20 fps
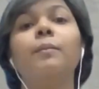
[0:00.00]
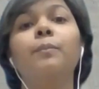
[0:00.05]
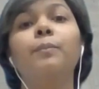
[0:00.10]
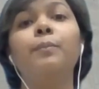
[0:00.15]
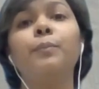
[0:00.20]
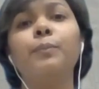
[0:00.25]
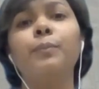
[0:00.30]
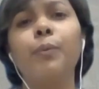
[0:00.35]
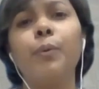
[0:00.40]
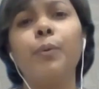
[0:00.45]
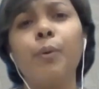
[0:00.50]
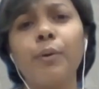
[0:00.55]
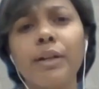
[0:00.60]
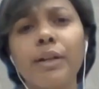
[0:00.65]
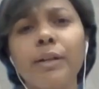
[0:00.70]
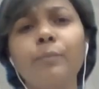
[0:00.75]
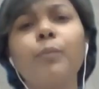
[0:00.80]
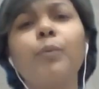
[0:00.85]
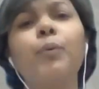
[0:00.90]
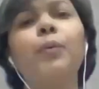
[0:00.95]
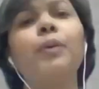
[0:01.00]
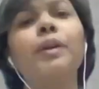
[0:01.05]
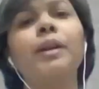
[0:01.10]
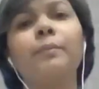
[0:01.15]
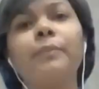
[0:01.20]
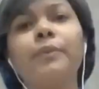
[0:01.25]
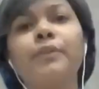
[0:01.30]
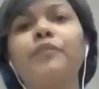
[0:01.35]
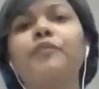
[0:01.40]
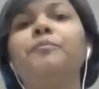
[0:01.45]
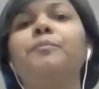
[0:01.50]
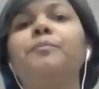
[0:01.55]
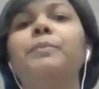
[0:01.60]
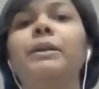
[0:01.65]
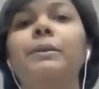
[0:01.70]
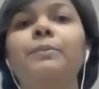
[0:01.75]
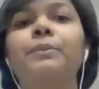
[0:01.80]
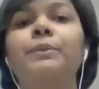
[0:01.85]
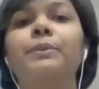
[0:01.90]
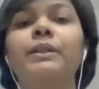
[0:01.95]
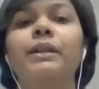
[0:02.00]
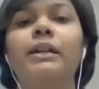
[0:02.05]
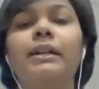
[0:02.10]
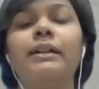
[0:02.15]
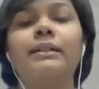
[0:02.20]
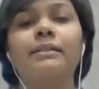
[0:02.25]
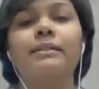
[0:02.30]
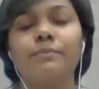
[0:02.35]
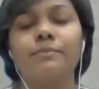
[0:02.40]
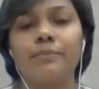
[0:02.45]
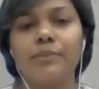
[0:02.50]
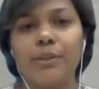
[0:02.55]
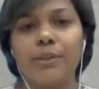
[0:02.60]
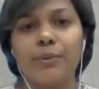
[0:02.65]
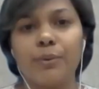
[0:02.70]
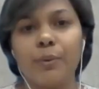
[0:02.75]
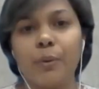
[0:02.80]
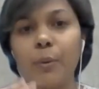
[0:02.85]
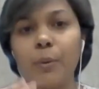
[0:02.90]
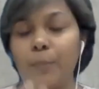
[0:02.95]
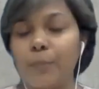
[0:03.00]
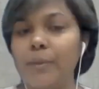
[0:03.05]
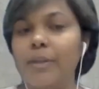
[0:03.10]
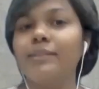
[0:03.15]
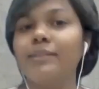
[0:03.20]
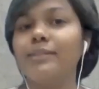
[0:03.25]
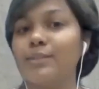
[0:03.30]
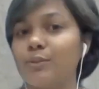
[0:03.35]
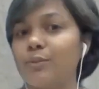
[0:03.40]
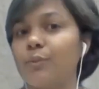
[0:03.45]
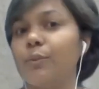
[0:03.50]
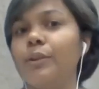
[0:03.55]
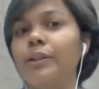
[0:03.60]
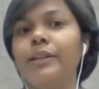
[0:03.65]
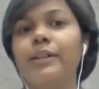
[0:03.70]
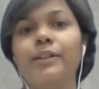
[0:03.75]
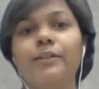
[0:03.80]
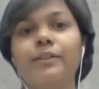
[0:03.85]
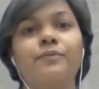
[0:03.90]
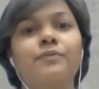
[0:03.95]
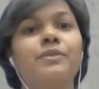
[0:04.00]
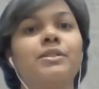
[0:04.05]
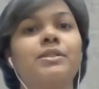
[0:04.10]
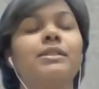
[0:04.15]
more and more number of people are, you know, opening the soul gate.